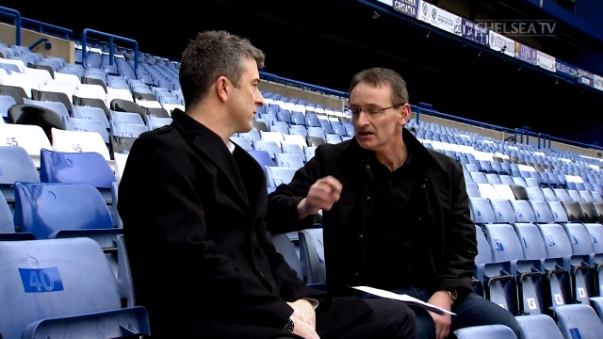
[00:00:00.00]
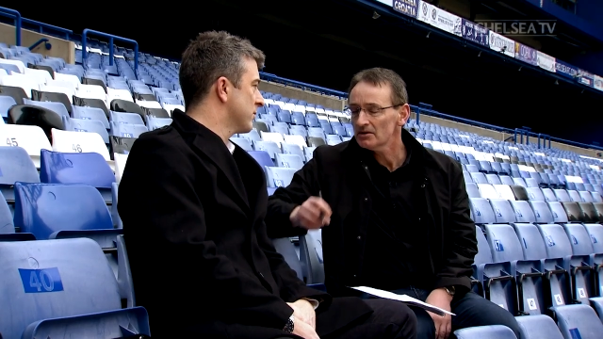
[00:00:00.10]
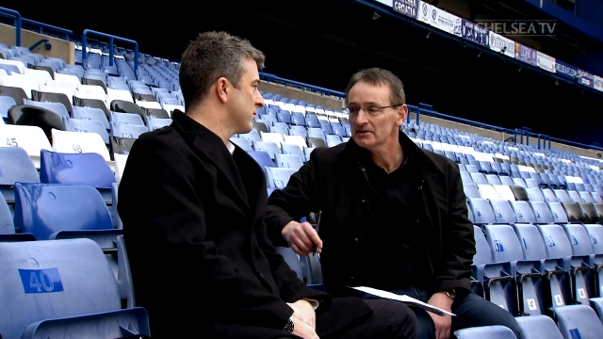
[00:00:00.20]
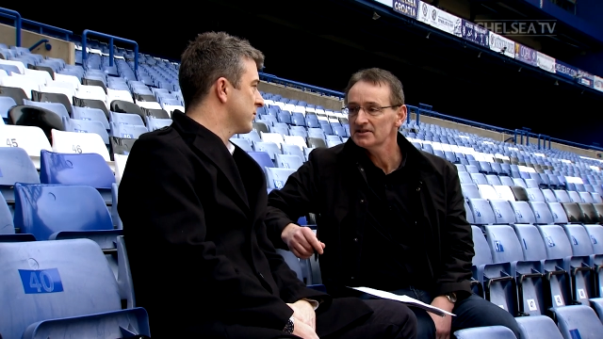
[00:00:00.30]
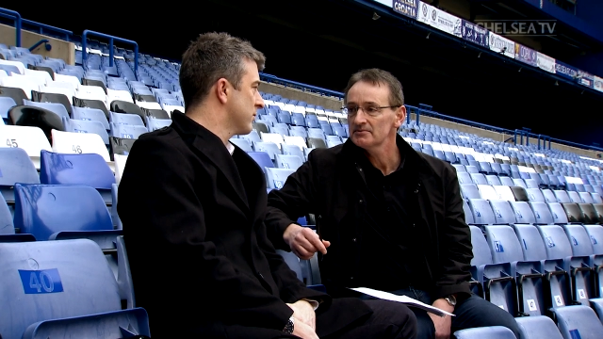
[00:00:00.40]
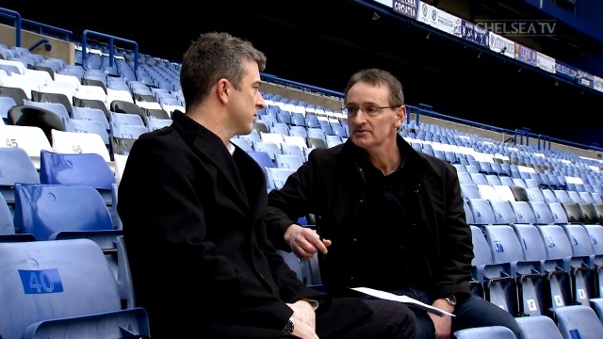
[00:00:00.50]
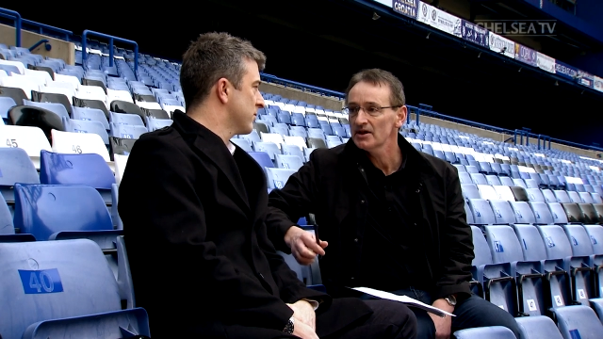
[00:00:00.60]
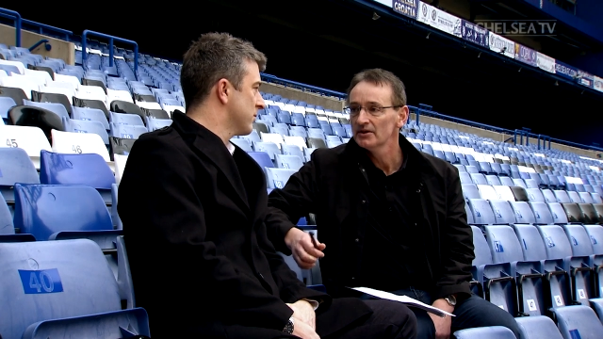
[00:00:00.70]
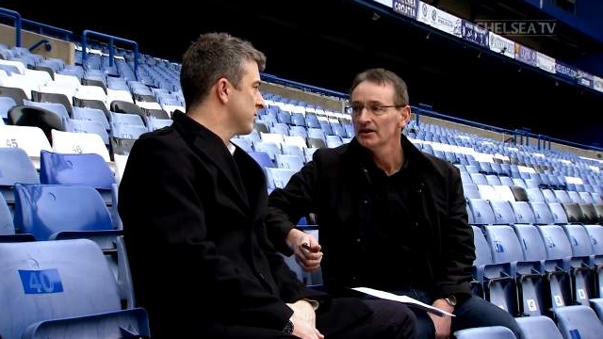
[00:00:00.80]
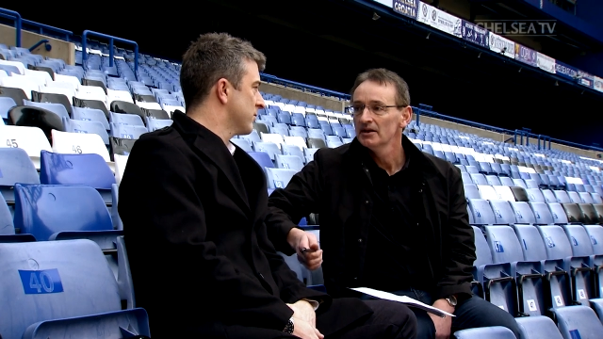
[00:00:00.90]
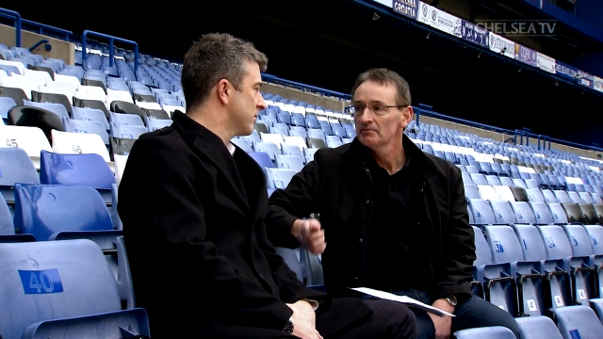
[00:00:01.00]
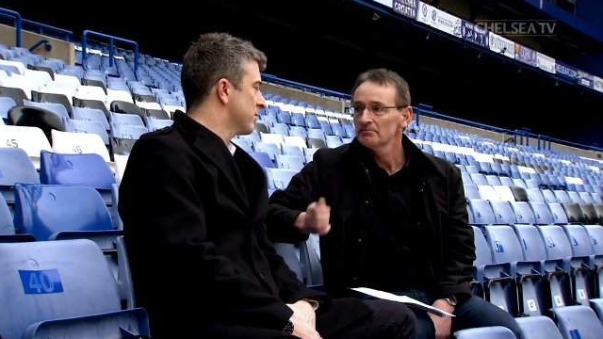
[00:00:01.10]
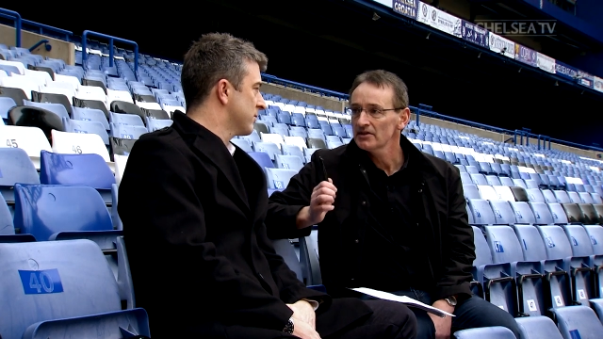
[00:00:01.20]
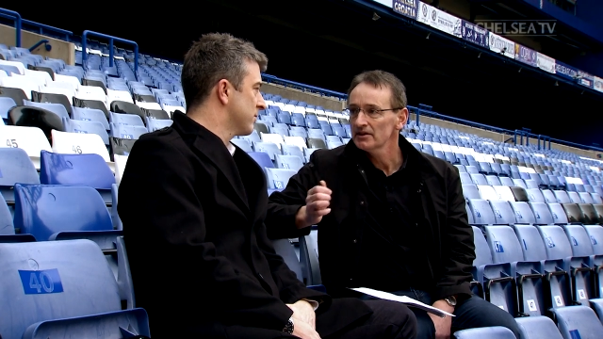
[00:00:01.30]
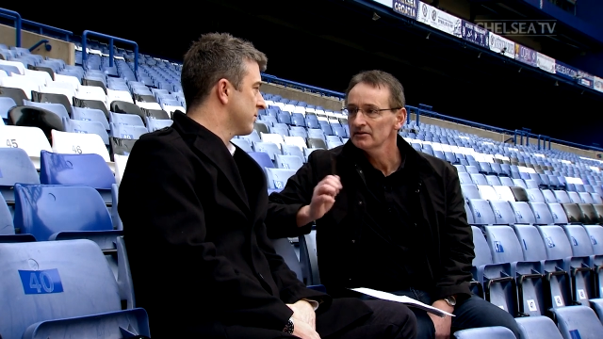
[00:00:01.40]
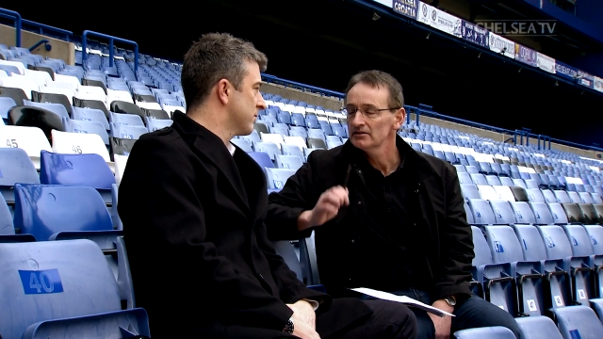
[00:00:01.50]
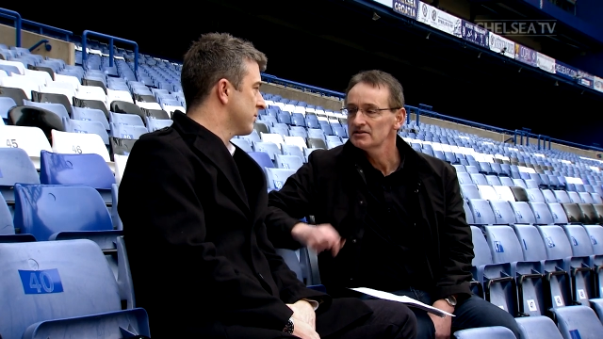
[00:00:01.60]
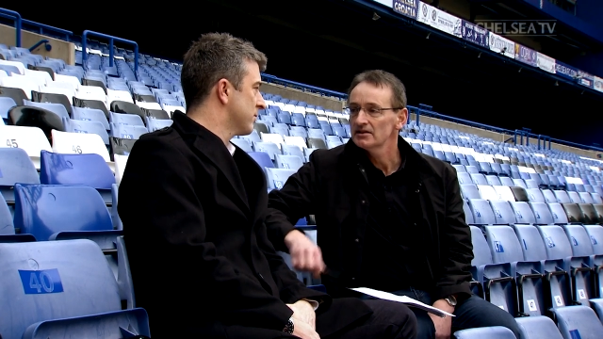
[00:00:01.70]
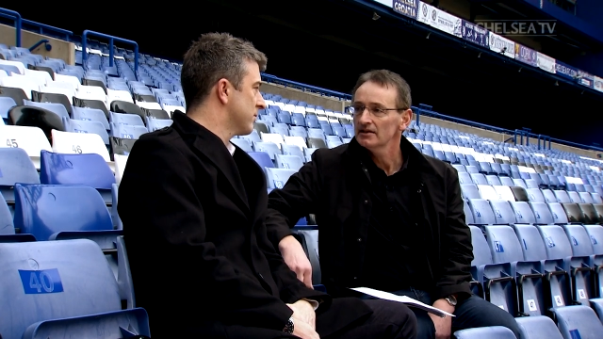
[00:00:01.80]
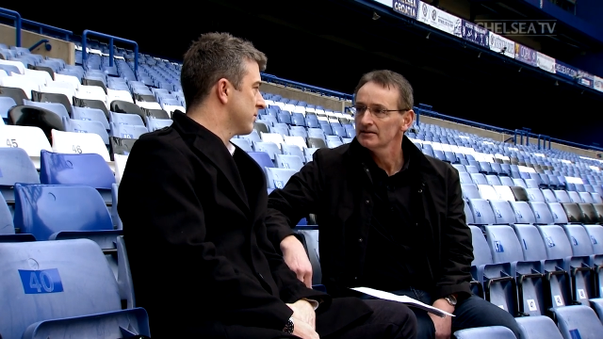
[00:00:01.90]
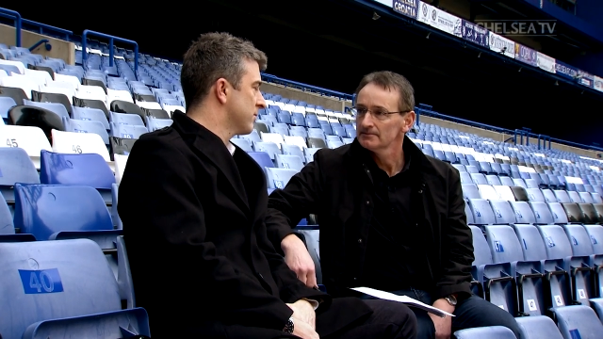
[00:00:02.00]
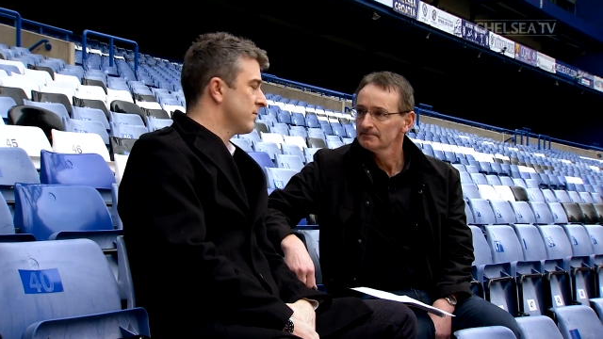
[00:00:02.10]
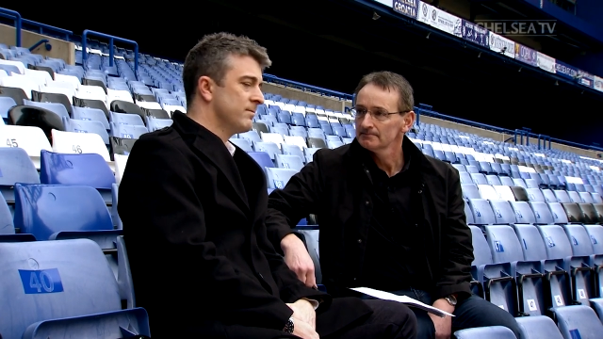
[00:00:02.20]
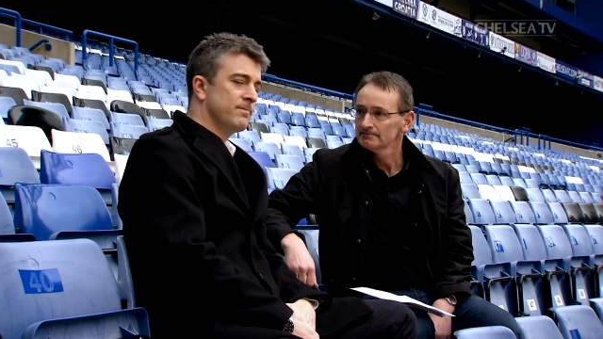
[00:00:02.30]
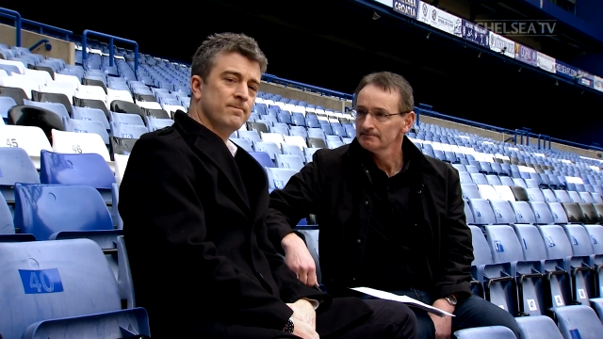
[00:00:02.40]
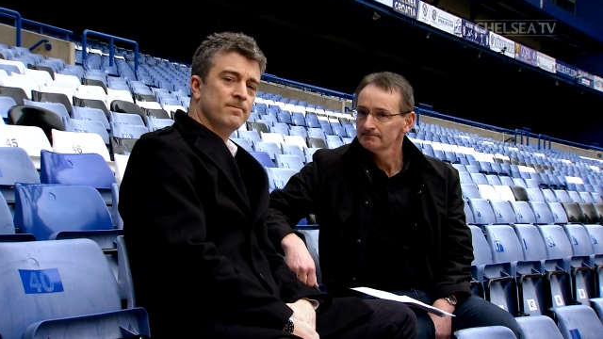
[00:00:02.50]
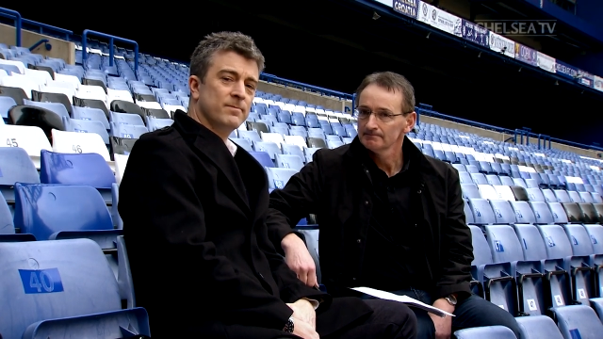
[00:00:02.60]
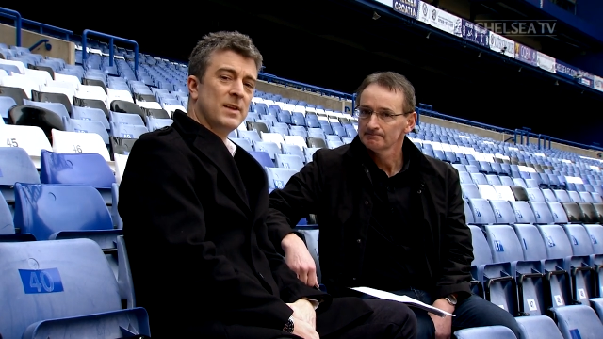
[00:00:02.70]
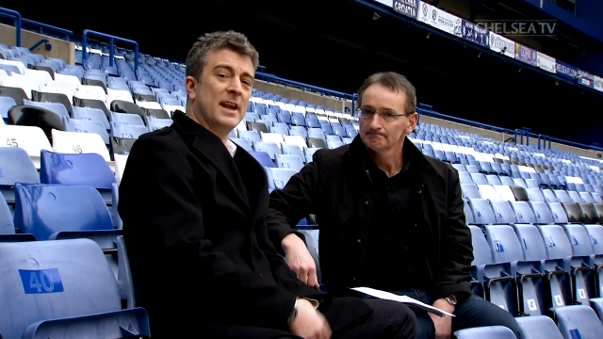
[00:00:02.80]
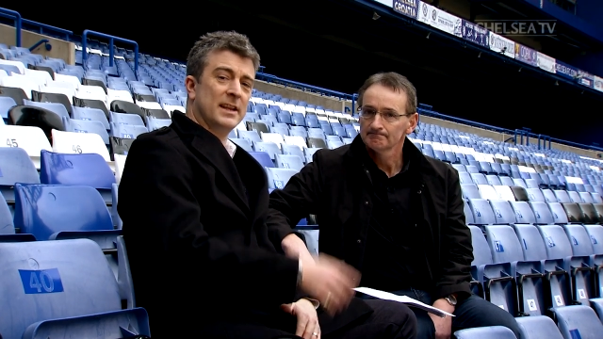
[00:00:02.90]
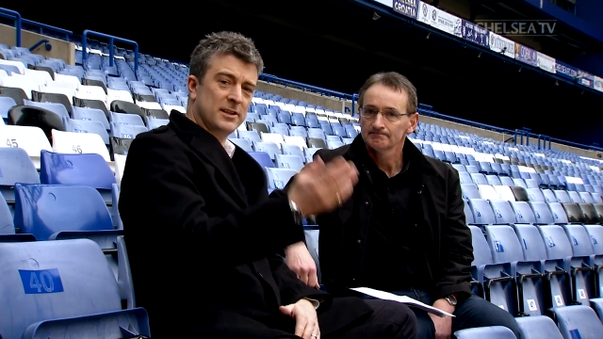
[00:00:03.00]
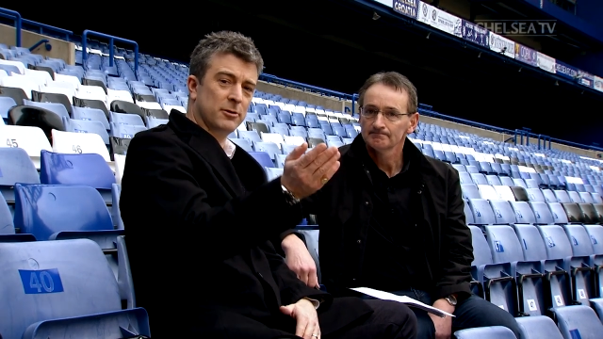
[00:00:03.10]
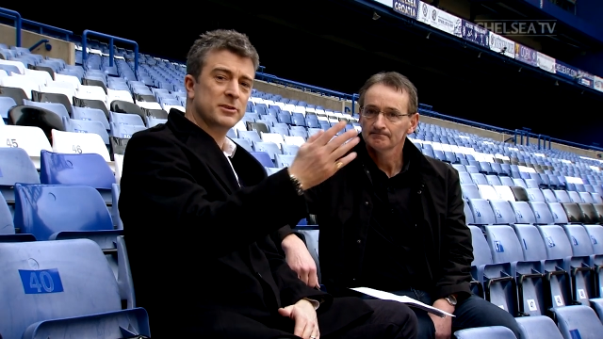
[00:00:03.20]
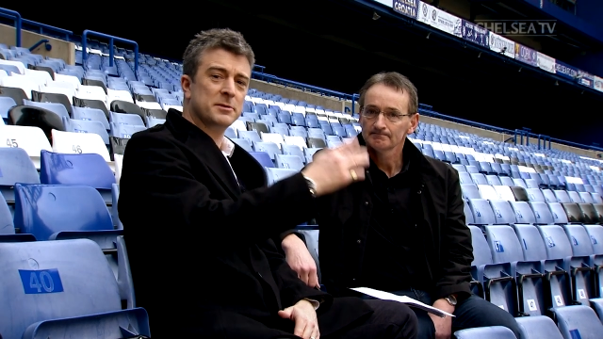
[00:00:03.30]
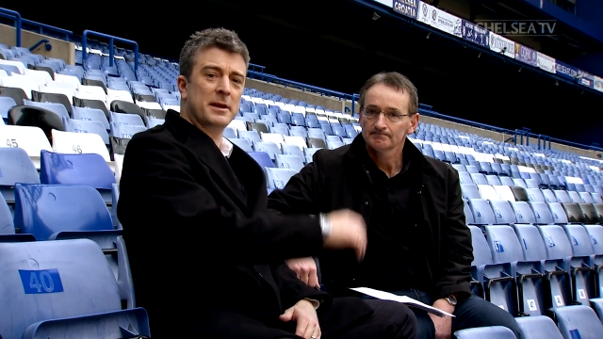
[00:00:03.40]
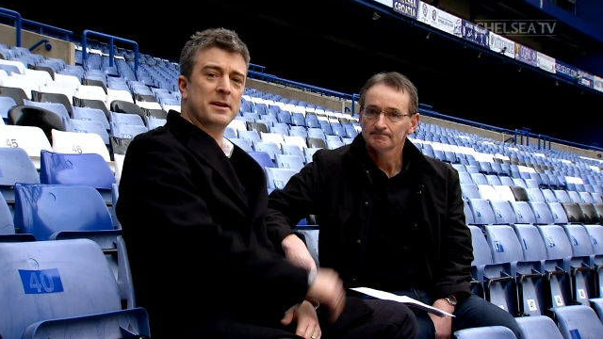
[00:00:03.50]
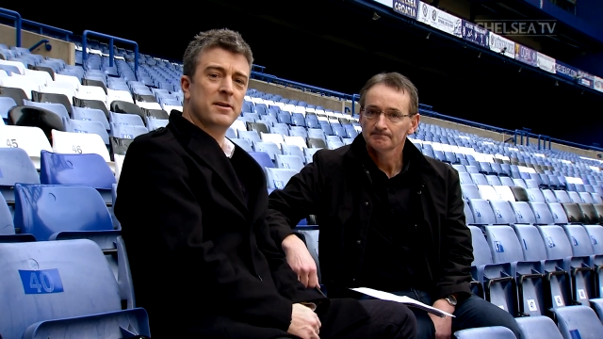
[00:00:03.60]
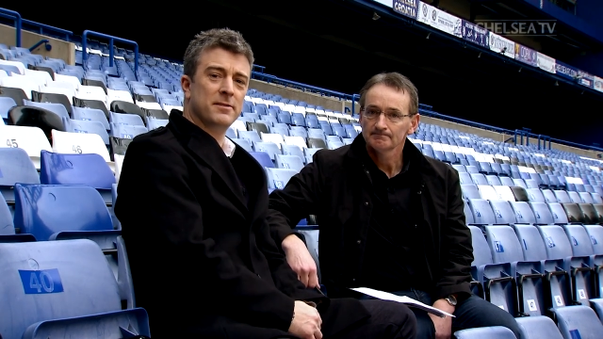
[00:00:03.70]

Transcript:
Speaker 1: it a couple of times now. I think he did
Speaker 2: and he told us about it